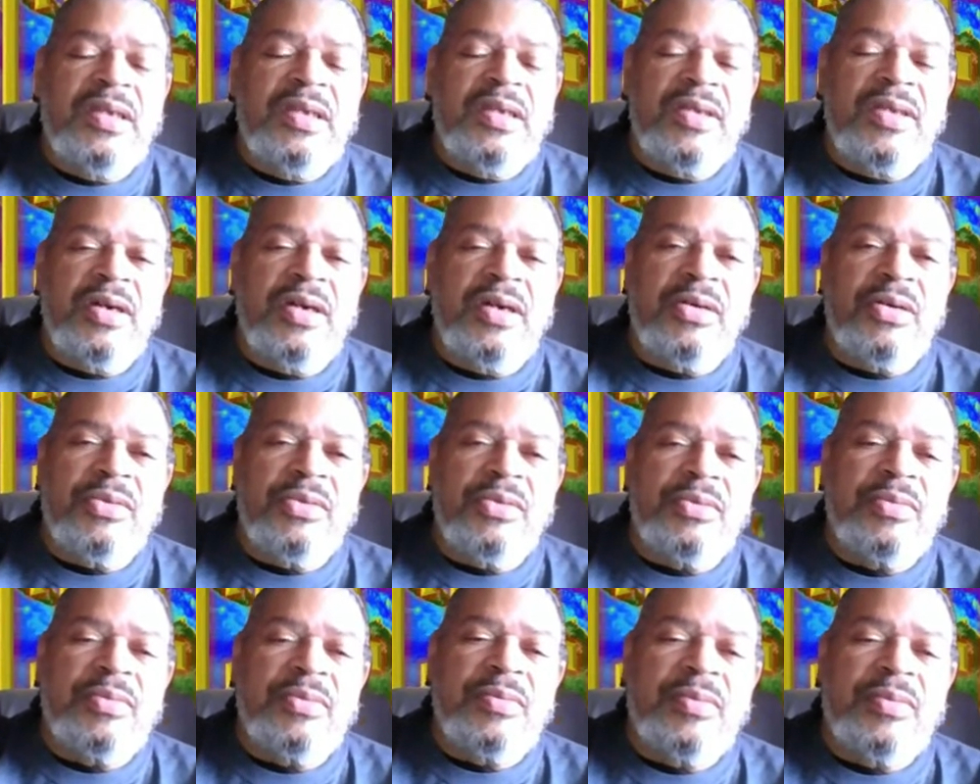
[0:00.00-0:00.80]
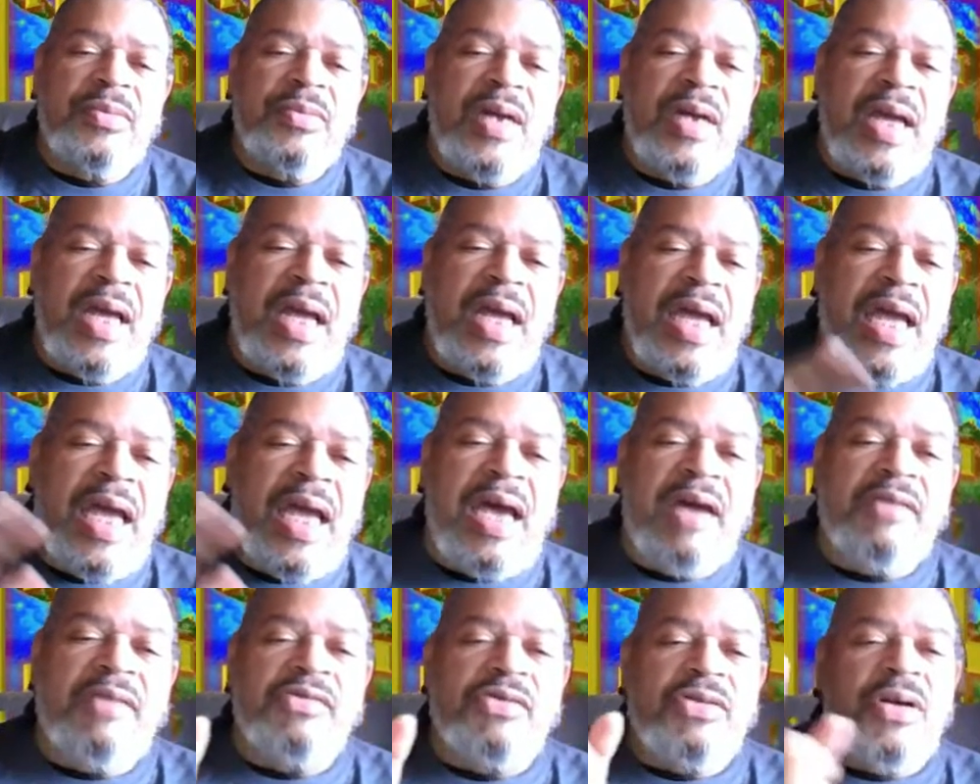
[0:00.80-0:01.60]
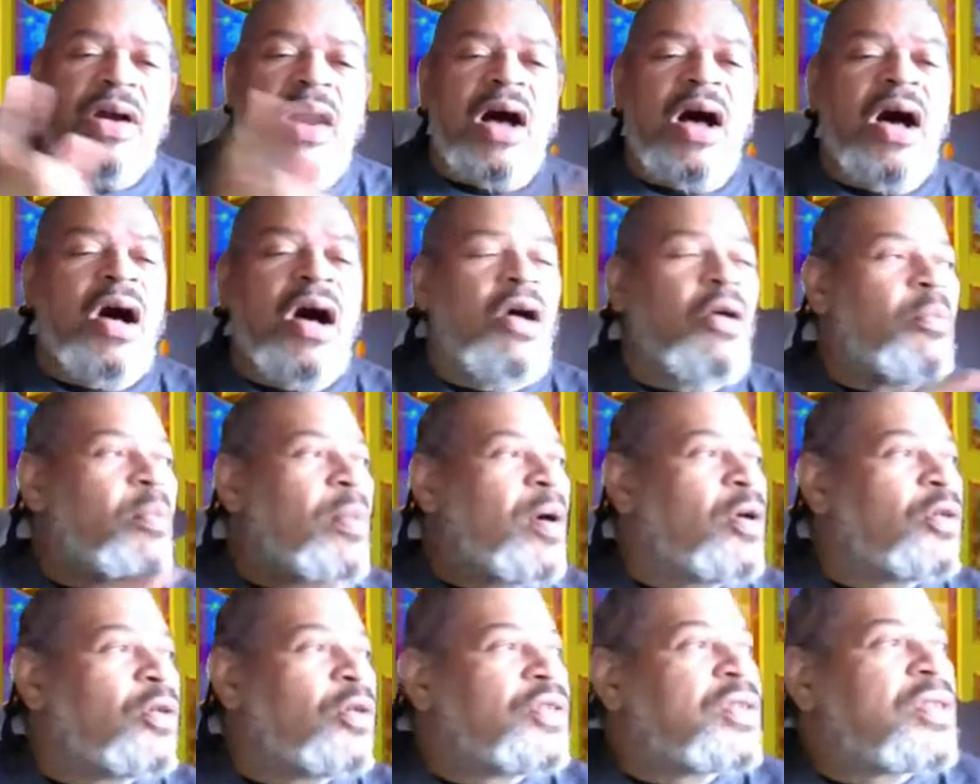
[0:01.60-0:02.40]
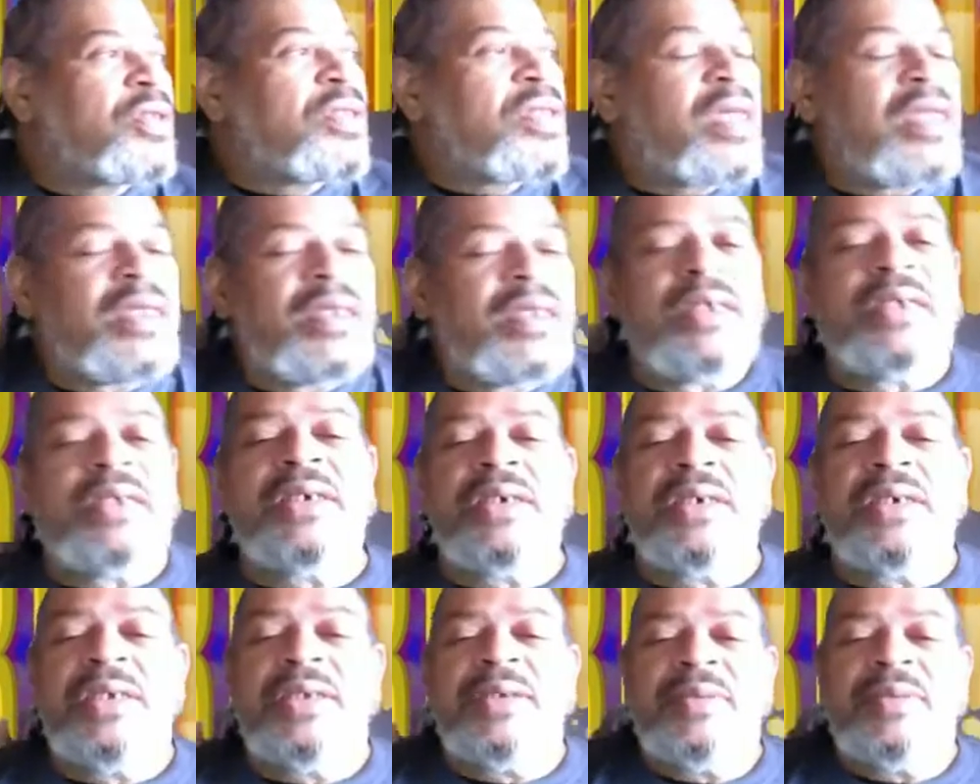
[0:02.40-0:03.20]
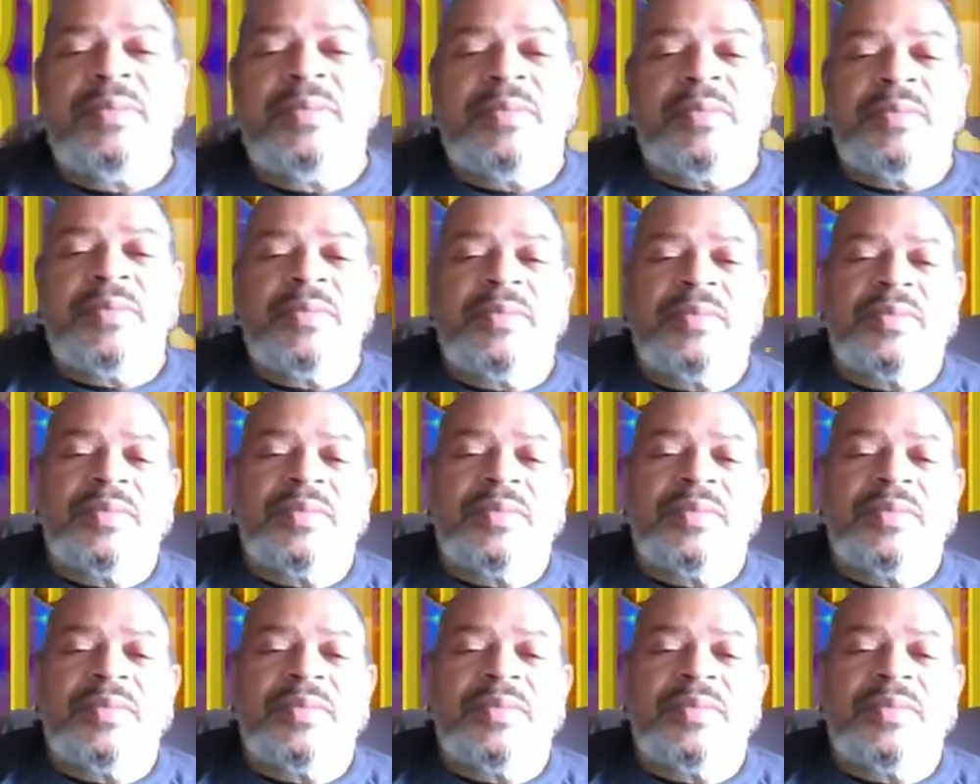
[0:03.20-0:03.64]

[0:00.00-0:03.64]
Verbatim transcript: So, after all Moses had done,